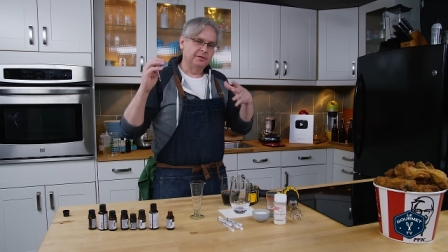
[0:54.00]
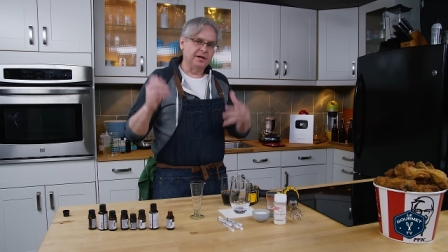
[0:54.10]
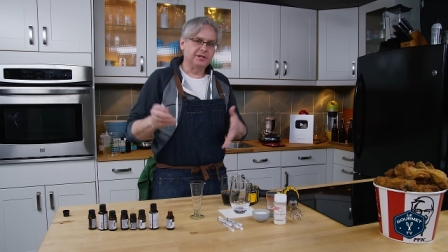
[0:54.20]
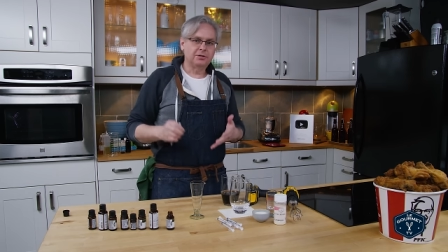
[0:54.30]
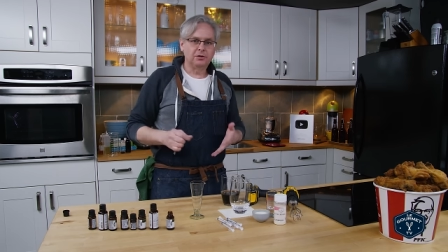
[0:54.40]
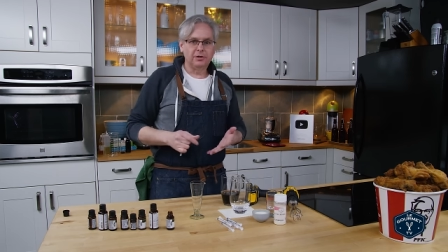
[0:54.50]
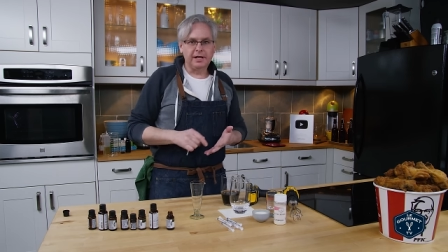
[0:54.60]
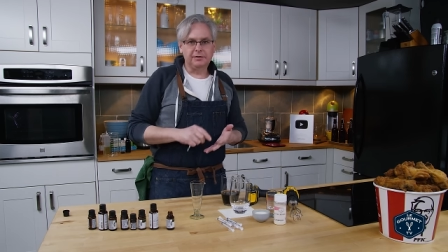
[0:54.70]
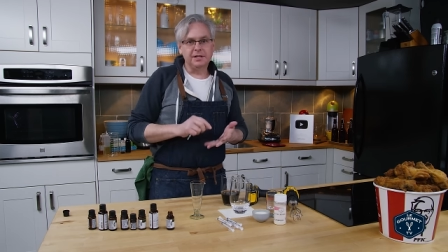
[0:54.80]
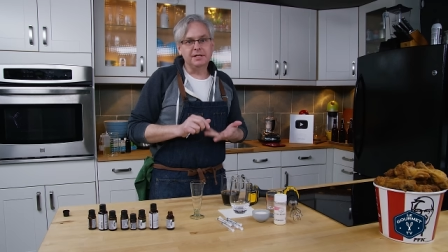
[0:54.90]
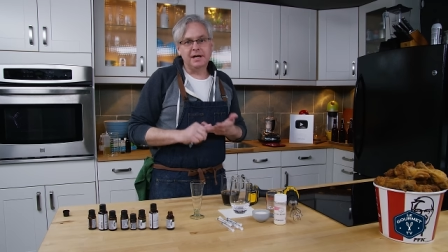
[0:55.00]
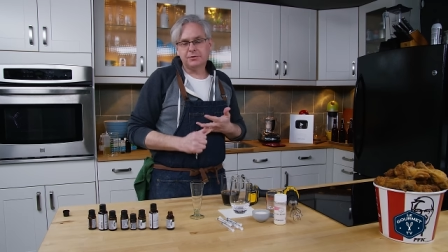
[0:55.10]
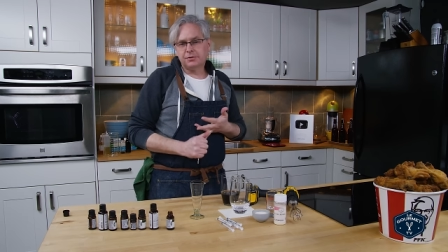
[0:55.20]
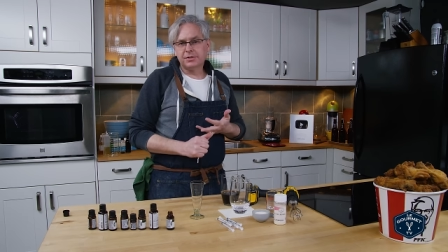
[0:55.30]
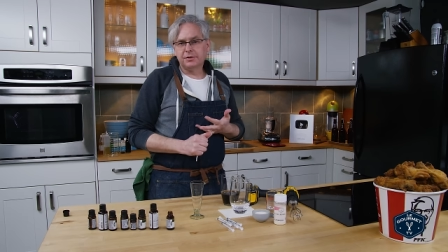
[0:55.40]
Then I took a look at the
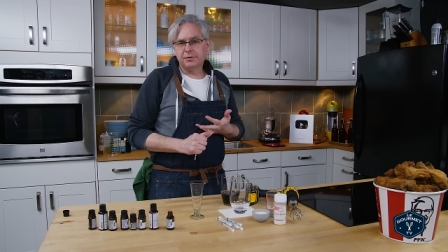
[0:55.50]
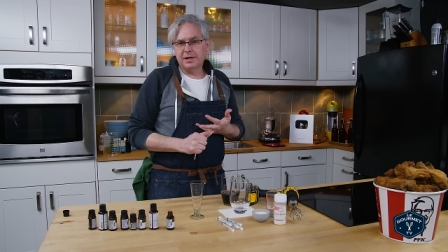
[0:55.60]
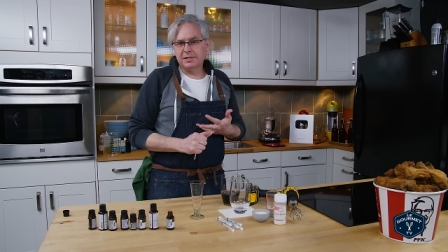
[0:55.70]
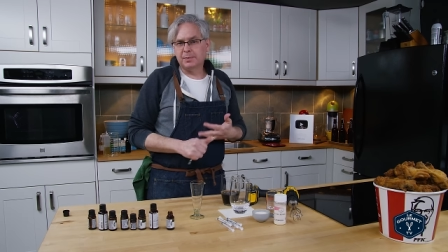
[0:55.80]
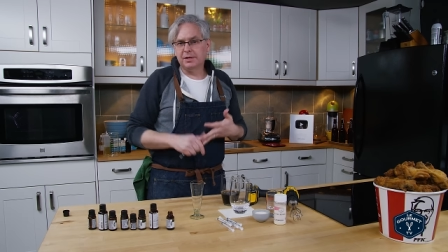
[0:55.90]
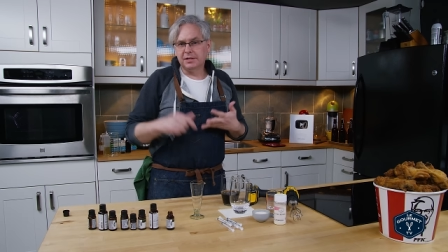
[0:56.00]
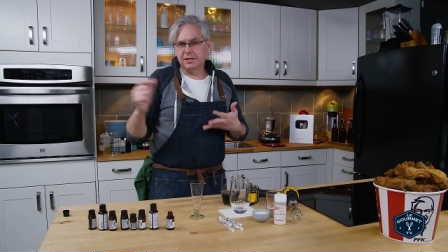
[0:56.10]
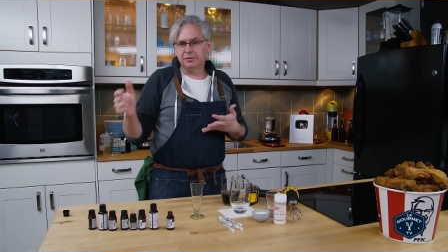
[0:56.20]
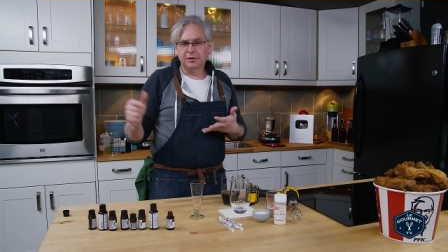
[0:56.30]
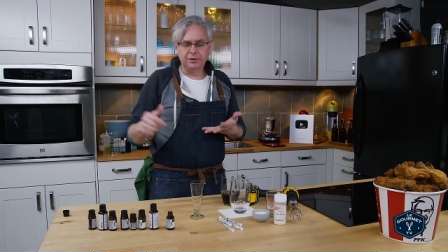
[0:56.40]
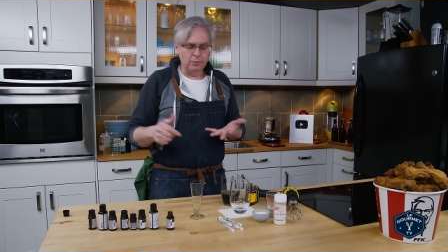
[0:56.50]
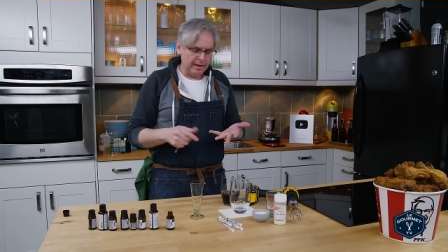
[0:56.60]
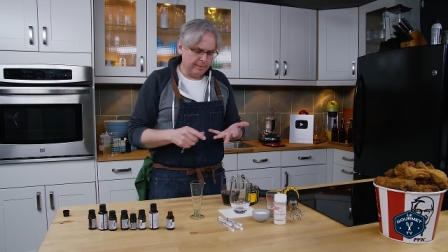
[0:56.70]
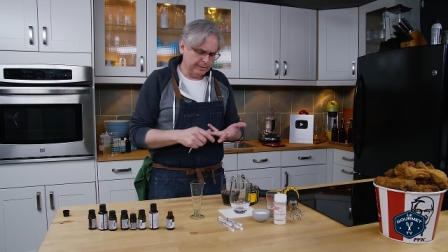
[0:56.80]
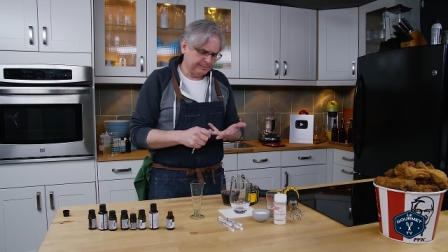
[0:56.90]
natural soda recipe that's out there on the
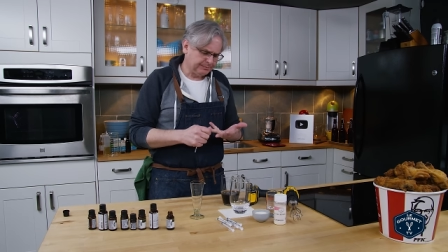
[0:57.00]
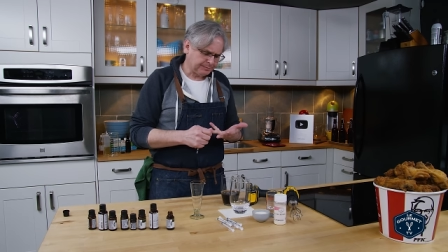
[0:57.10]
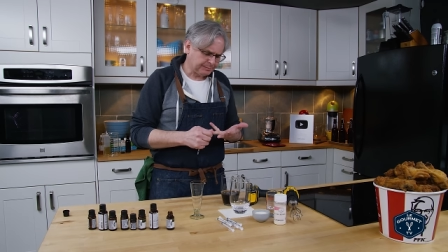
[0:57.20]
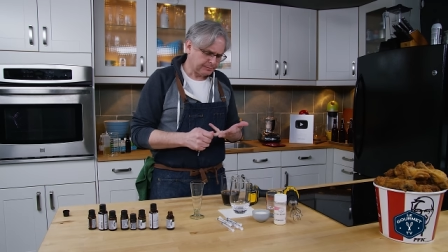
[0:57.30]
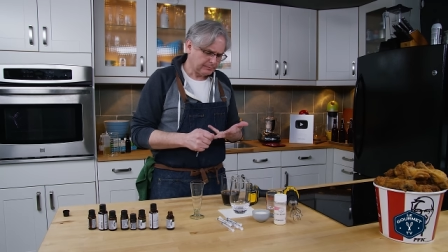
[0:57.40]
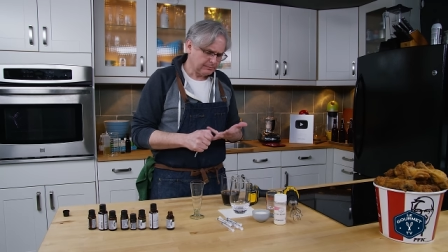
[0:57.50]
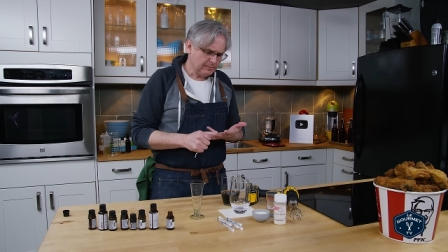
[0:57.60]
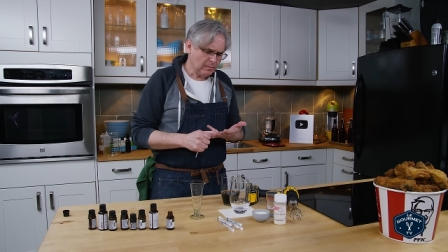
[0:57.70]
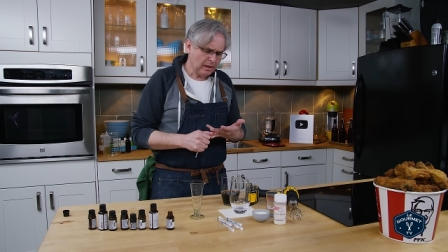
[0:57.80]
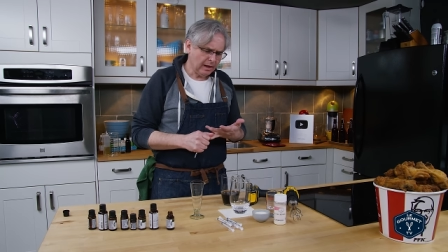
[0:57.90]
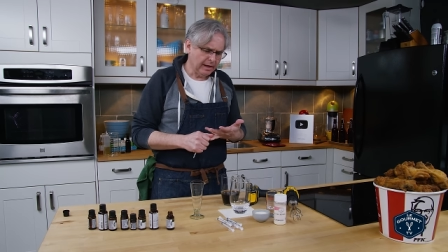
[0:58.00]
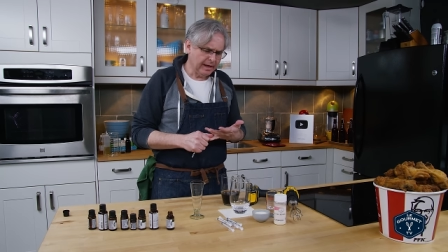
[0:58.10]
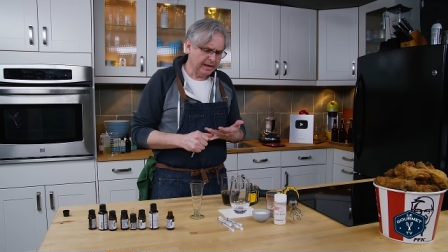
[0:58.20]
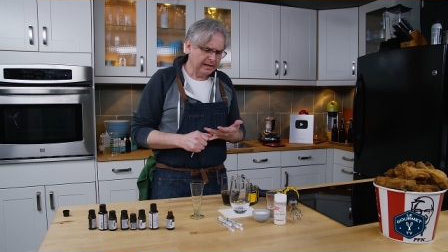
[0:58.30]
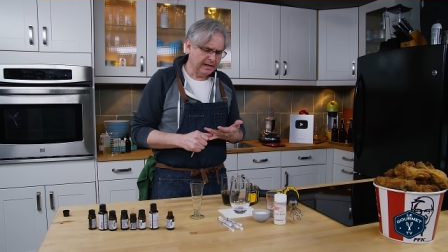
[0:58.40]
web,
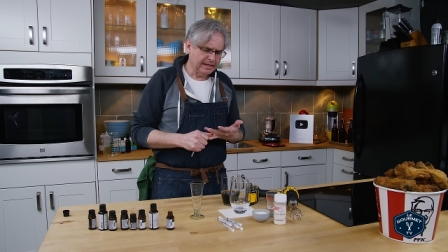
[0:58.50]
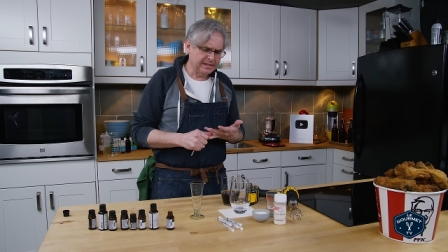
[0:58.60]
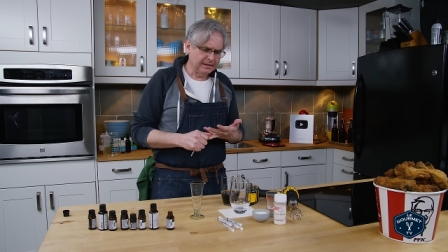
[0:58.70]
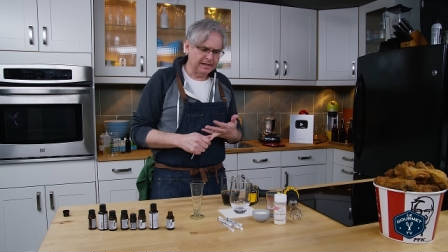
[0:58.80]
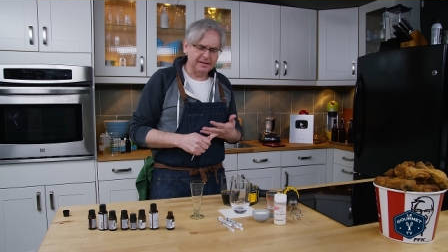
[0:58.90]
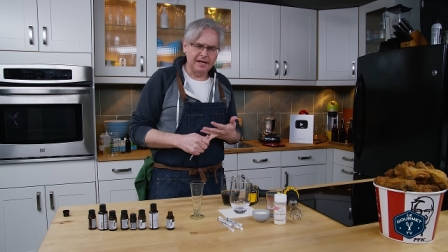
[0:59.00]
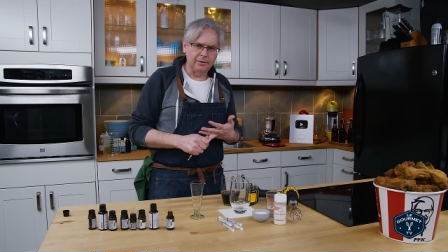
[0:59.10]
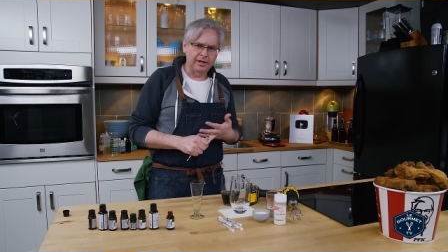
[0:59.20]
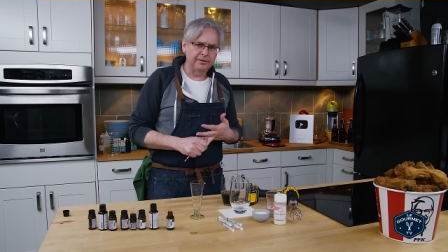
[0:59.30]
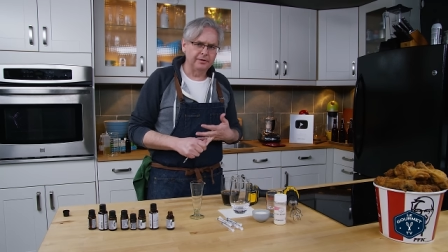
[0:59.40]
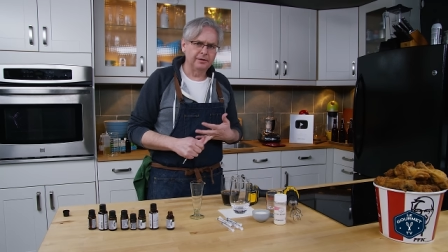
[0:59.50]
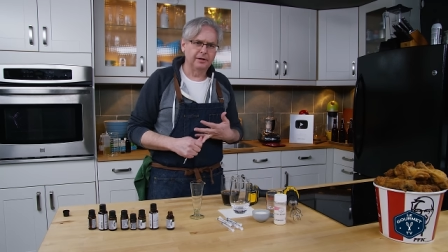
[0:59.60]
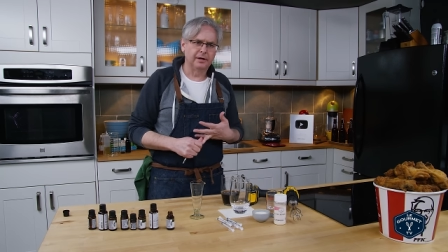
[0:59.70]
and I didn't like that one either.